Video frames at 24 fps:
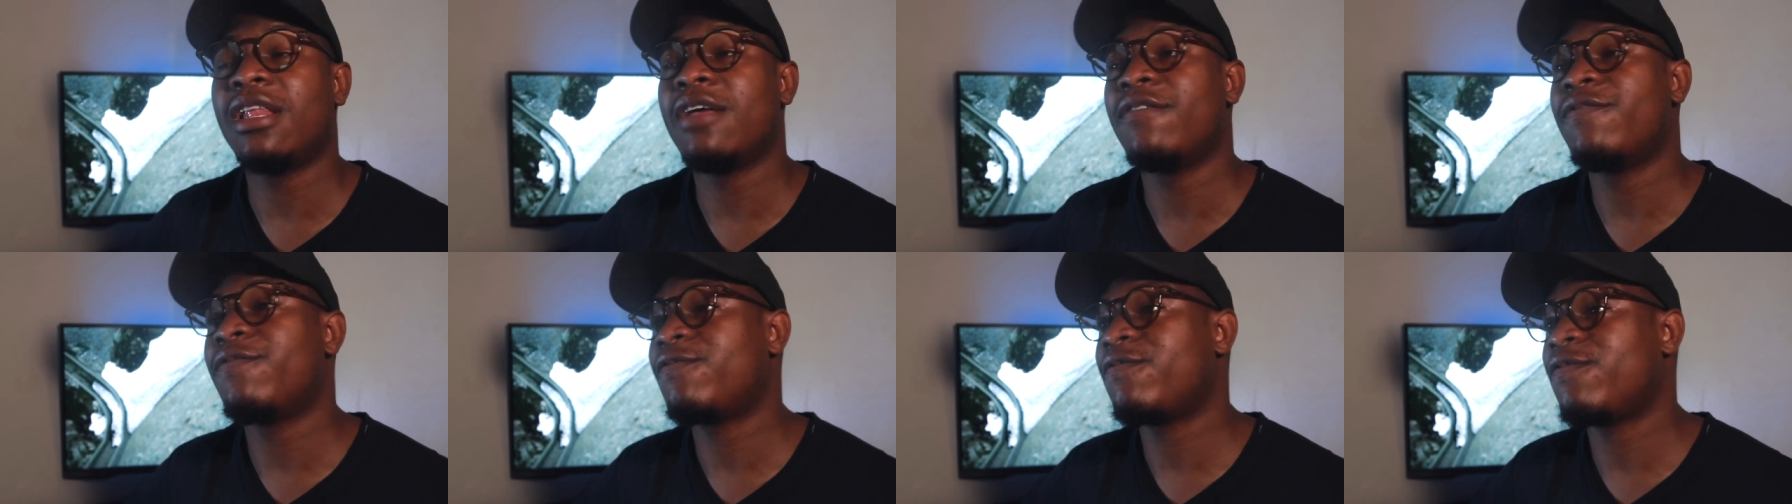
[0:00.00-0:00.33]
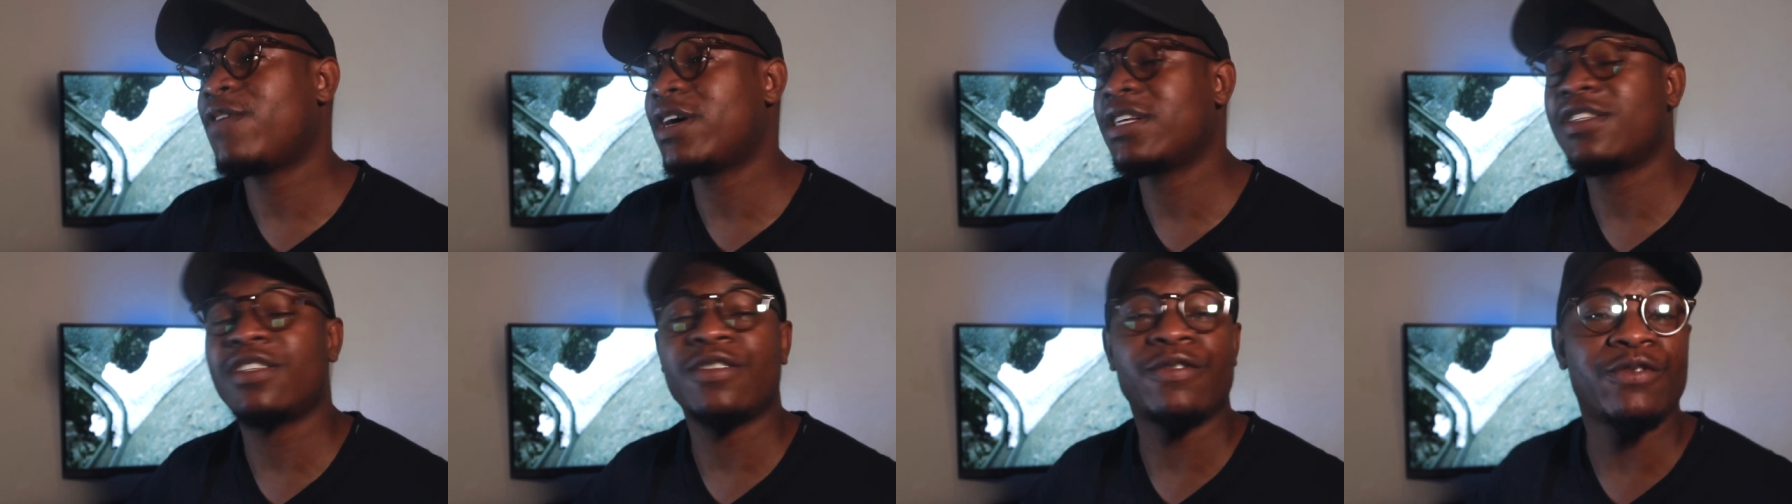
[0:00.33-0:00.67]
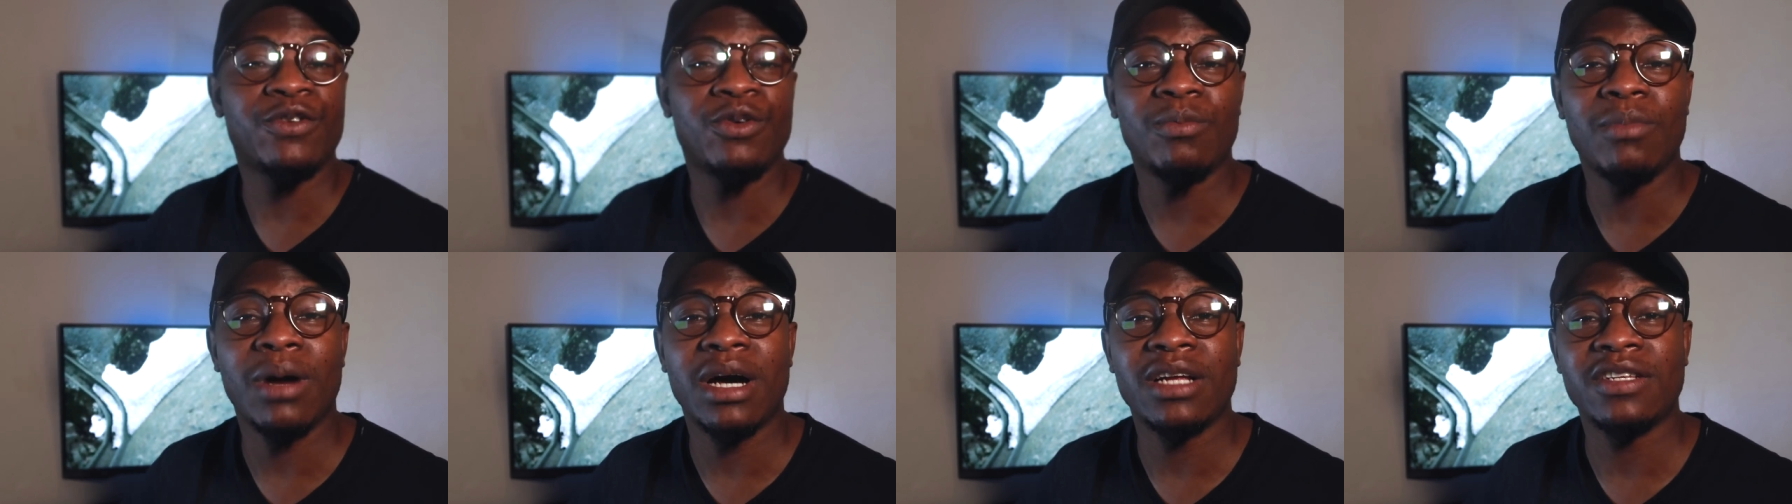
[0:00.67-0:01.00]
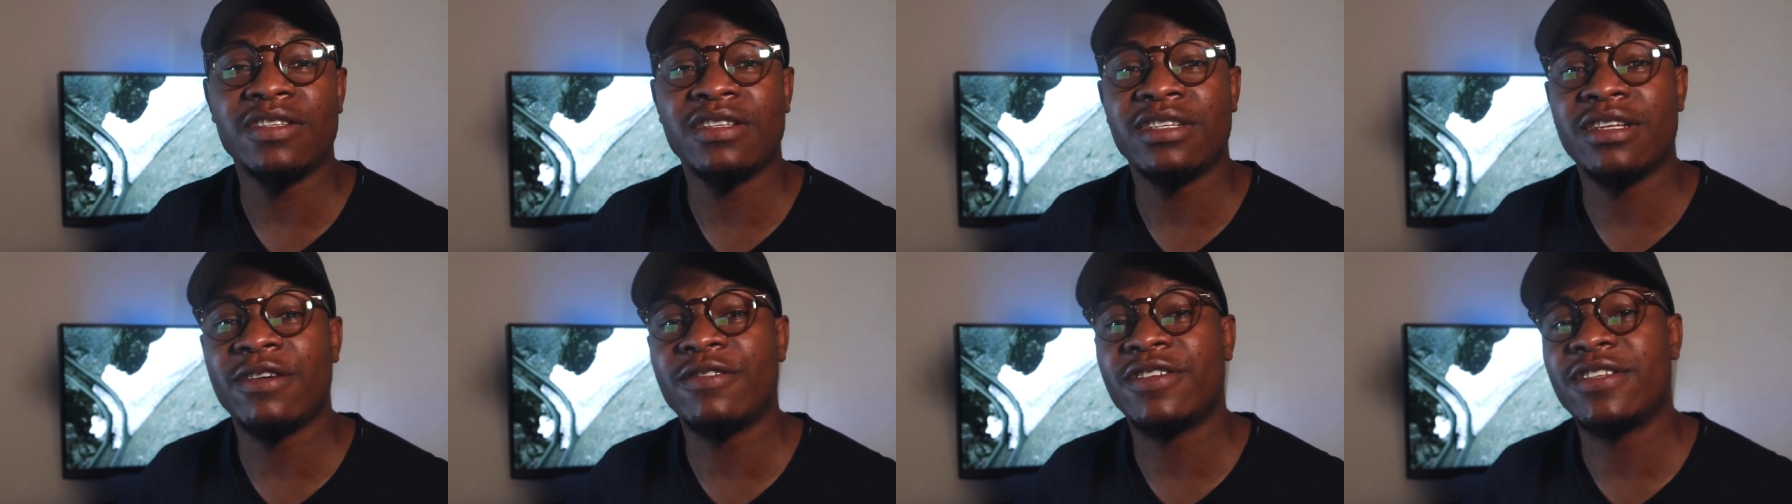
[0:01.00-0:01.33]
in the first few
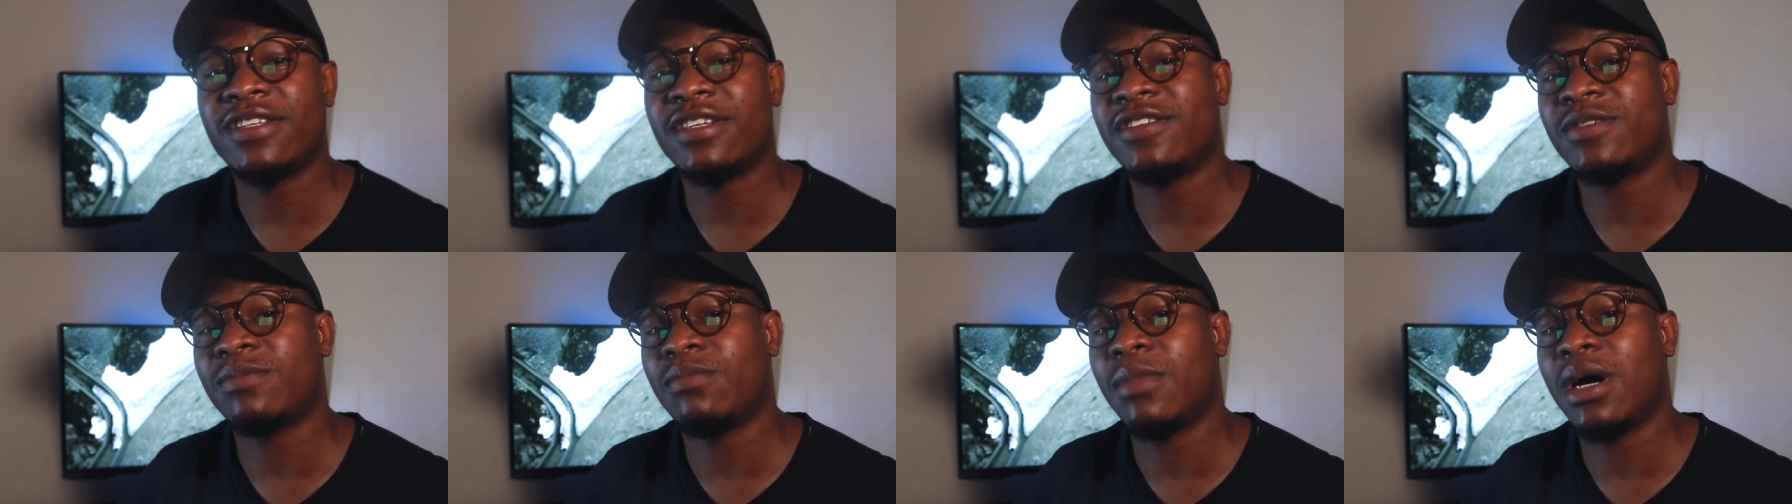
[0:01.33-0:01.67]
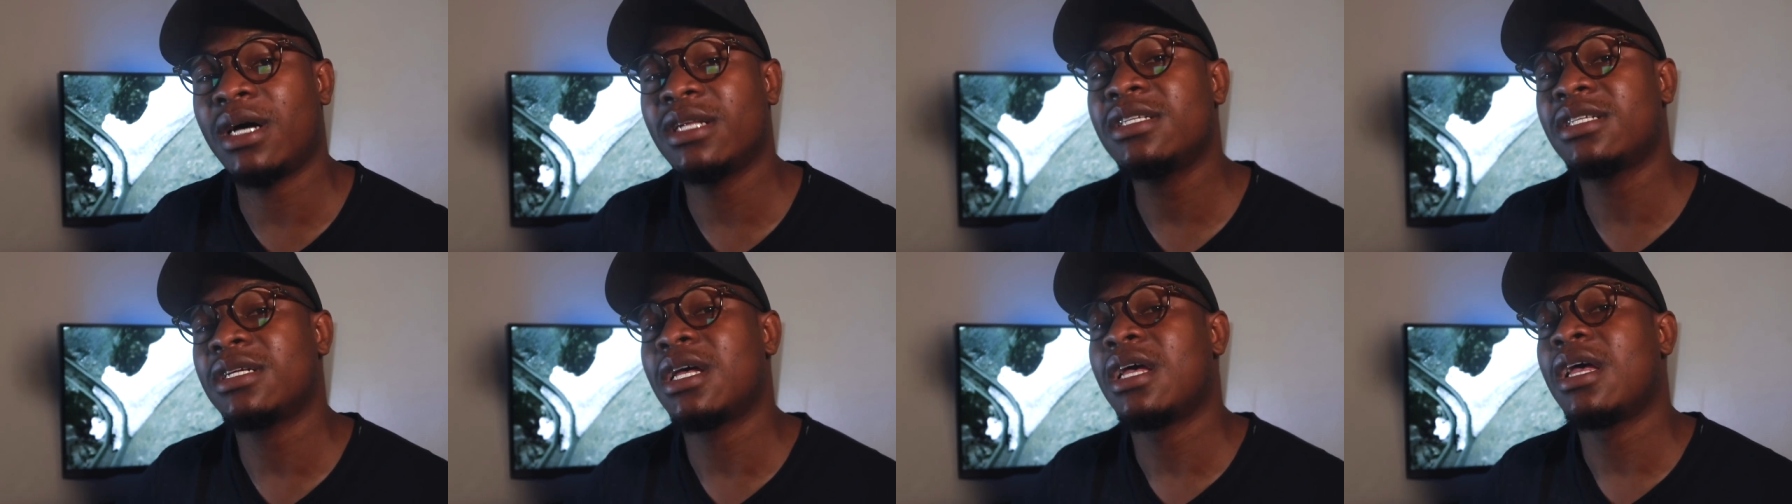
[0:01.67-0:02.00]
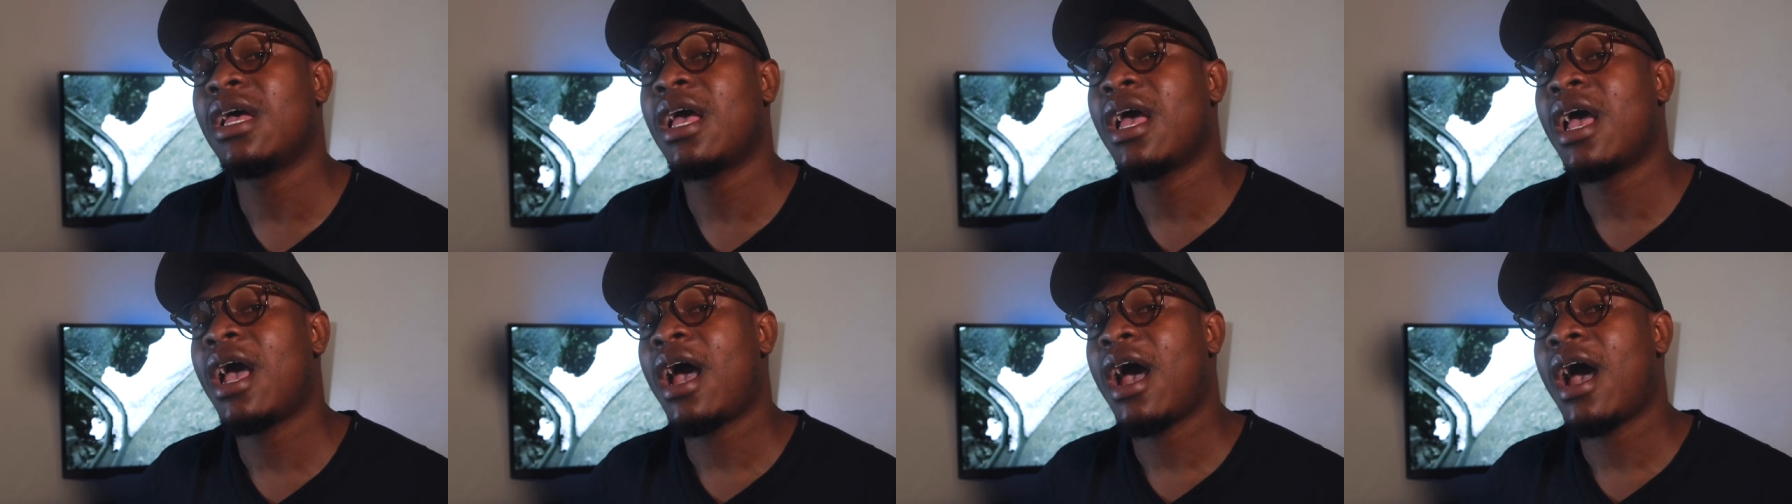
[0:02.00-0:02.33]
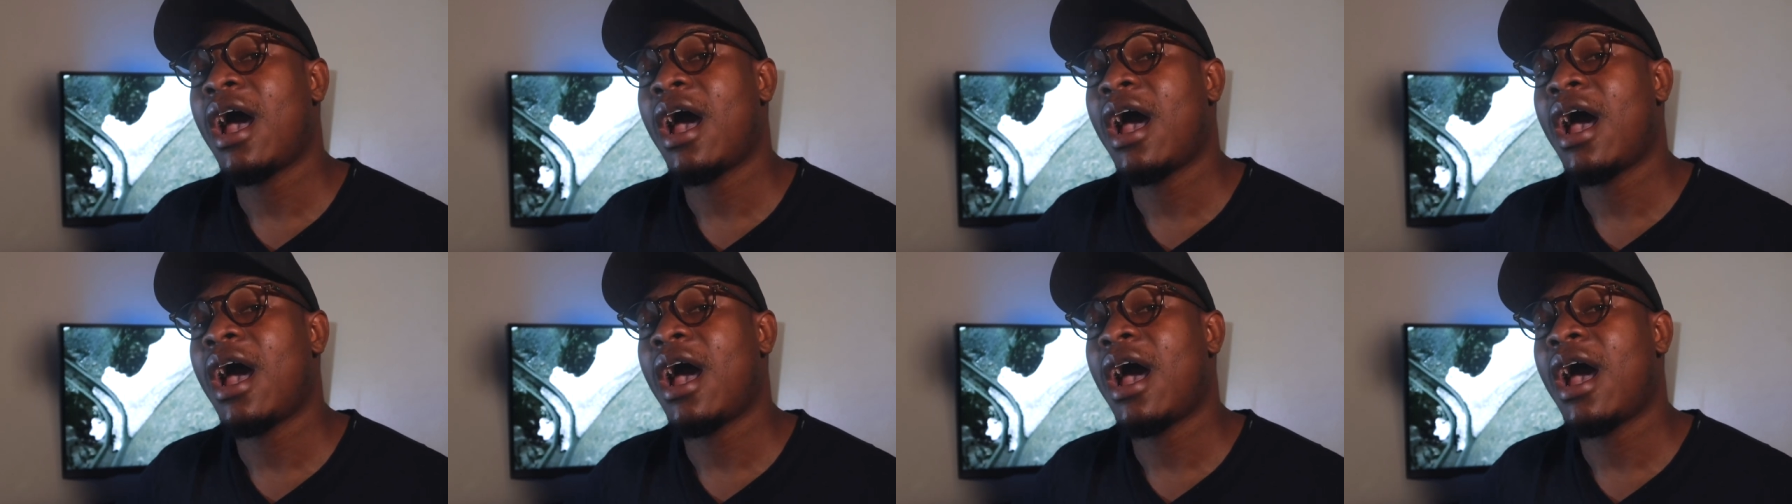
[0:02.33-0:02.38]
months, say six months,